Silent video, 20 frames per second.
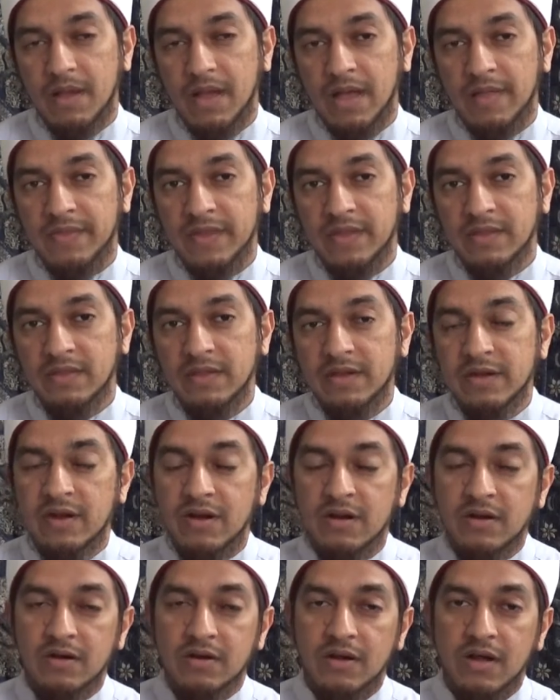And then there
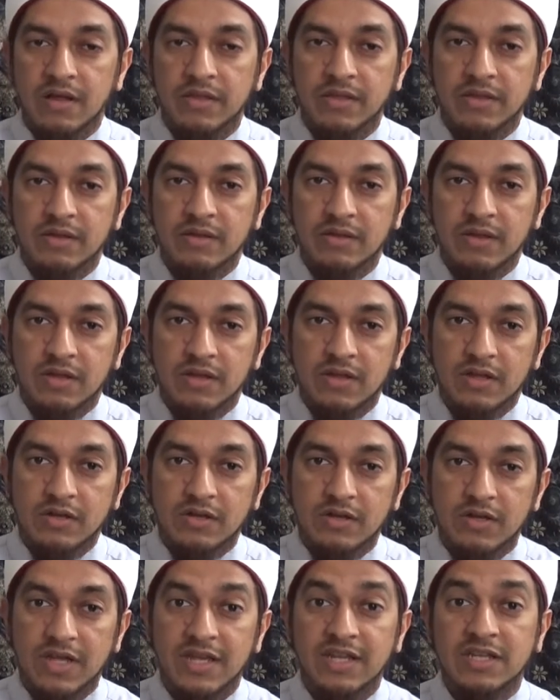are other
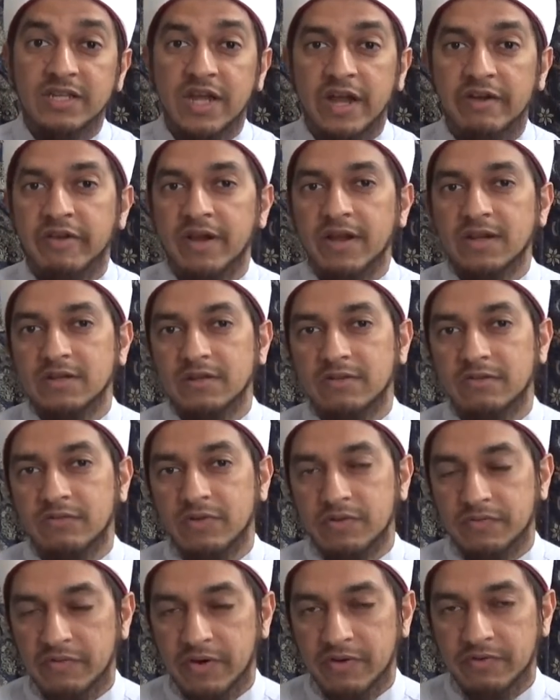indirect
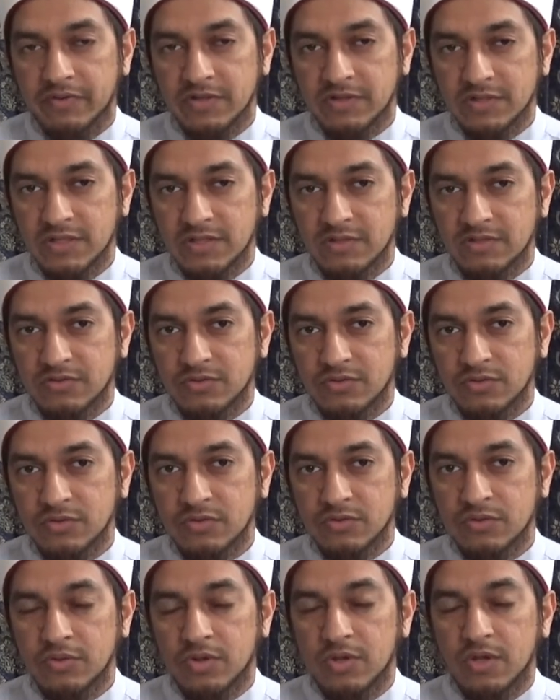references
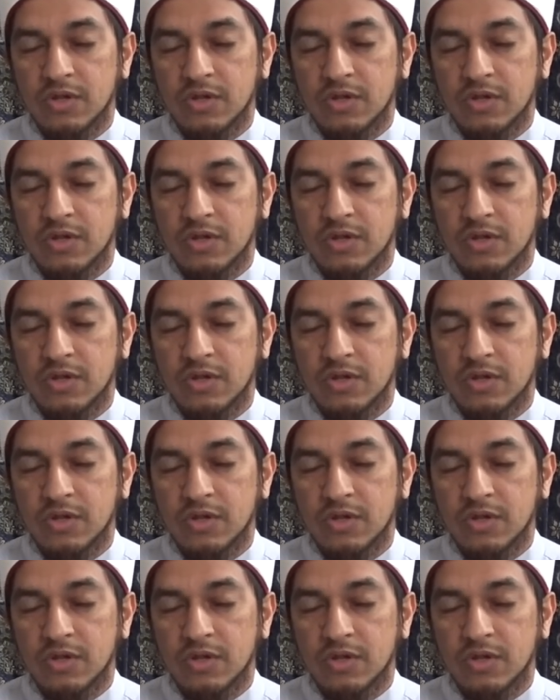to